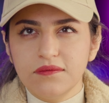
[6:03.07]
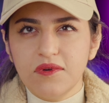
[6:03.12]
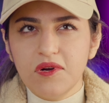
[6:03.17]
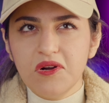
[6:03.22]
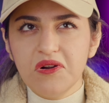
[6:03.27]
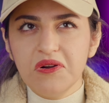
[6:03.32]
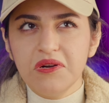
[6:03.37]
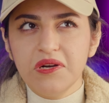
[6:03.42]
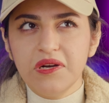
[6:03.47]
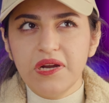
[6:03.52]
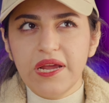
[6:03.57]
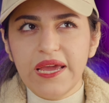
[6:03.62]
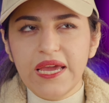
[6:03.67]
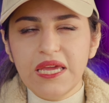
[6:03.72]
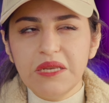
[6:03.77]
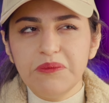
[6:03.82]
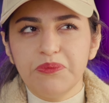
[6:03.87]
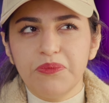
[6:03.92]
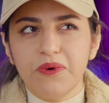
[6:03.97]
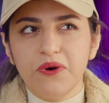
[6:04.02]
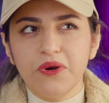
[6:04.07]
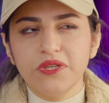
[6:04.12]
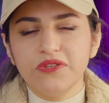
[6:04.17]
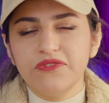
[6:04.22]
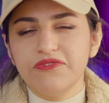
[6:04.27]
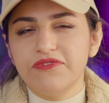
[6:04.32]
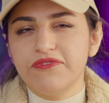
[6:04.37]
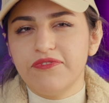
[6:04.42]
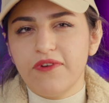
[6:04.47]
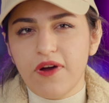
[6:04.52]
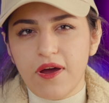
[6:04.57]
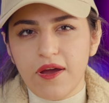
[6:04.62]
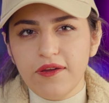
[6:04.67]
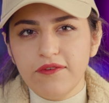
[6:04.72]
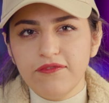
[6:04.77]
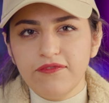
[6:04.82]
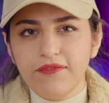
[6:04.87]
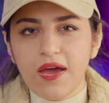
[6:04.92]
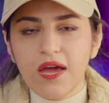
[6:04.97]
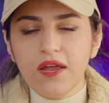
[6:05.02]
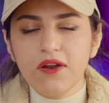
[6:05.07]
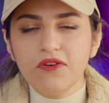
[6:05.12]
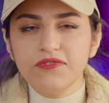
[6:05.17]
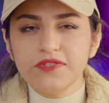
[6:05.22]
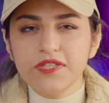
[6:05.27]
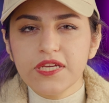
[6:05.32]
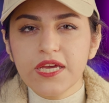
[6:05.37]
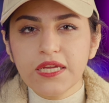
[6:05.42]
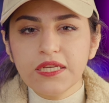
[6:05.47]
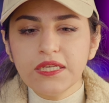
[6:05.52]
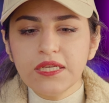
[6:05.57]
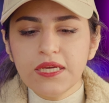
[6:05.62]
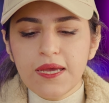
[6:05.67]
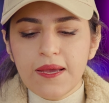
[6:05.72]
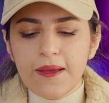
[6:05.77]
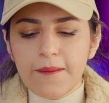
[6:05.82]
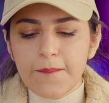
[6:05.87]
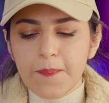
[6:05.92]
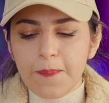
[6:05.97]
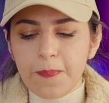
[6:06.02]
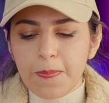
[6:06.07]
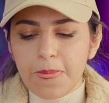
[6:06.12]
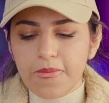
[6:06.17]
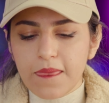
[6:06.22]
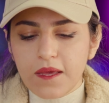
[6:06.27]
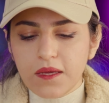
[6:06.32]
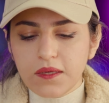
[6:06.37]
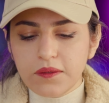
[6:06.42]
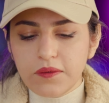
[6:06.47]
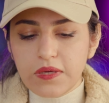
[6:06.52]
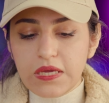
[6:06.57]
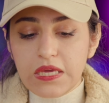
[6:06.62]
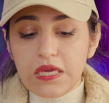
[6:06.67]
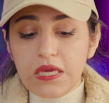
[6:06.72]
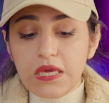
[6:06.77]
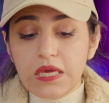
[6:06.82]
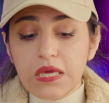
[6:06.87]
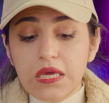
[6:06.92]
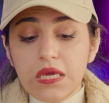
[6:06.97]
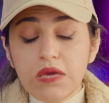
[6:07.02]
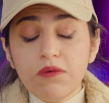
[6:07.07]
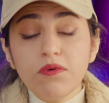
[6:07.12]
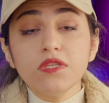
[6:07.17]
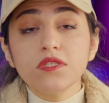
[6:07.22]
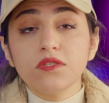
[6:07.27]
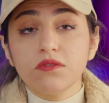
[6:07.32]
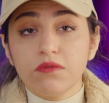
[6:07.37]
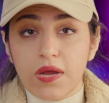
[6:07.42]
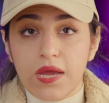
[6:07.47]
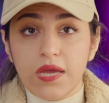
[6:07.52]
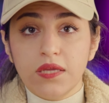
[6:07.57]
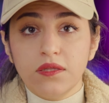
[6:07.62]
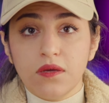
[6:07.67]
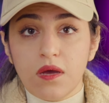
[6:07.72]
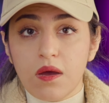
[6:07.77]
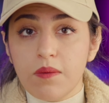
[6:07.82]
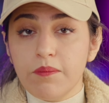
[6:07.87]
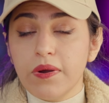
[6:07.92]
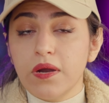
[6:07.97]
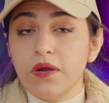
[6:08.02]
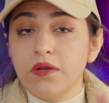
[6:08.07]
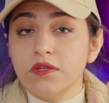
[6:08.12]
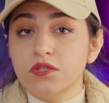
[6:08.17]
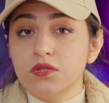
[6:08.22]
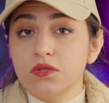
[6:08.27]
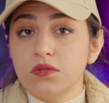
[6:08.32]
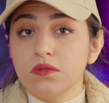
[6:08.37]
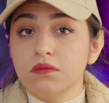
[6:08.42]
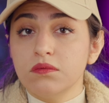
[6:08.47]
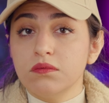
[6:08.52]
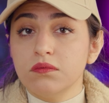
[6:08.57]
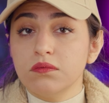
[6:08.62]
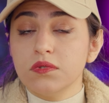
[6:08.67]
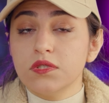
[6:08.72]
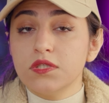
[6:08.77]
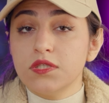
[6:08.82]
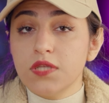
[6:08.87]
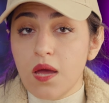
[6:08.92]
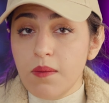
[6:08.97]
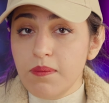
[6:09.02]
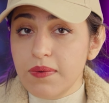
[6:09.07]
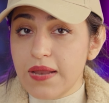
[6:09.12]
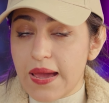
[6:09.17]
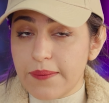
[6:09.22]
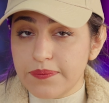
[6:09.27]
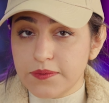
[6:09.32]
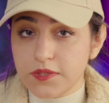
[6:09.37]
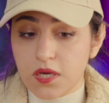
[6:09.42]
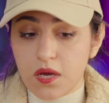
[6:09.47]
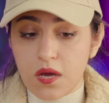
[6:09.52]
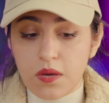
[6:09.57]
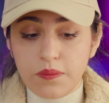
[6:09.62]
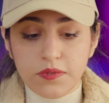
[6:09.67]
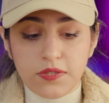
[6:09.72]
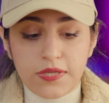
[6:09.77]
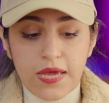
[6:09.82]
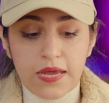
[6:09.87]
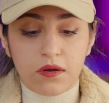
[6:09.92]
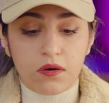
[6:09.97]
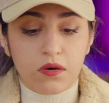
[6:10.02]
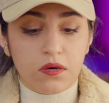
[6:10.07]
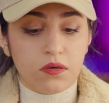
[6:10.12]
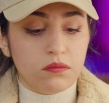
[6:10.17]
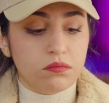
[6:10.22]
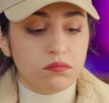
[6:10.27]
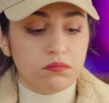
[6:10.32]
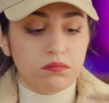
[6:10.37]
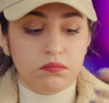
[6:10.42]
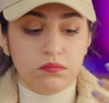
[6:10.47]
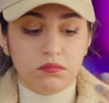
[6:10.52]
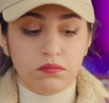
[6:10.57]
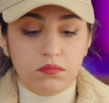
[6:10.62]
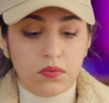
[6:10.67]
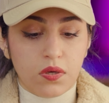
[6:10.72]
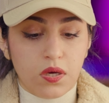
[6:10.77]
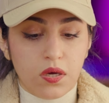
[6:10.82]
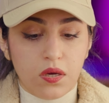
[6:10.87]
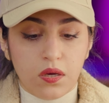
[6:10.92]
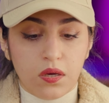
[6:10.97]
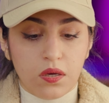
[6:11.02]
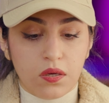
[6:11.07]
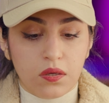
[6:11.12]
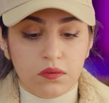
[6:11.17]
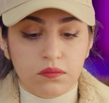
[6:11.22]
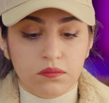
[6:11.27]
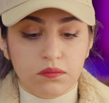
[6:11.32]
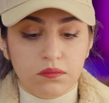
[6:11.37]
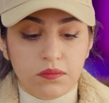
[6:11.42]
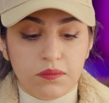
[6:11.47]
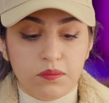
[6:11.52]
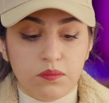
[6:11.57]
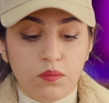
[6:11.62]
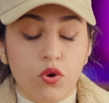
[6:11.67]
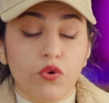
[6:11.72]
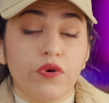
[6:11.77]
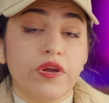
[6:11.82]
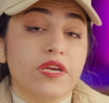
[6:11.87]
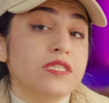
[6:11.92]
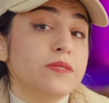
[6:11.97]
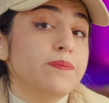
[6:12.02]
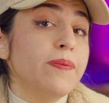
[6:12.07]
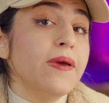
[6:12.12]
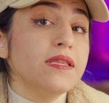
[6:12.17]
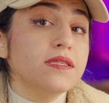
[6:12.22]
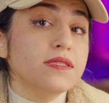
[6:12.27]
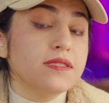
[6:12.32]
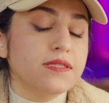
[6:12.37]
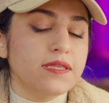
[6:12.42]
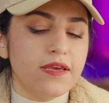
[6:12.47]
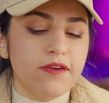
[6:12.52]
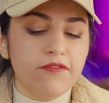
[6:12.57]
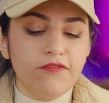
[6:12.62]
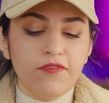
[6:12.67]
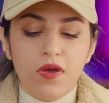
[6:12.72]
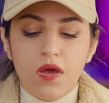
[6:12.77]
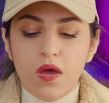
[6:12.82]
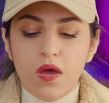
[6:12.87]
or 8.5 out of 10. It was great comparing to some laptops that are more expensive,